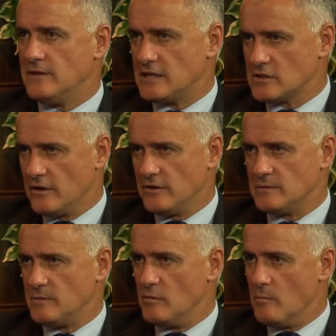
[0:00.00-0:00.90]
That's gone on
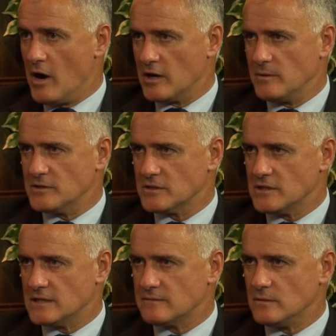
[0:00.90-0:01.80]
to be remarkably
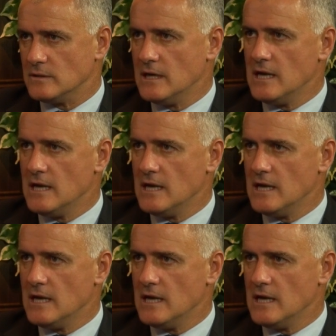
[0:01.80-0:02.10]
successful.